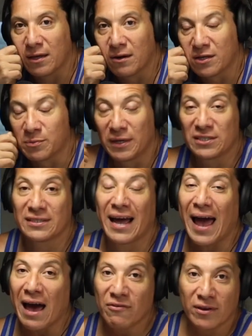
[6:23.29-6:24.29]
You know, as much as I
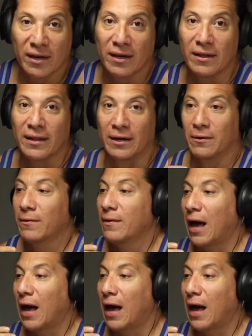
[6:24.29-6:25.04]
advocate, like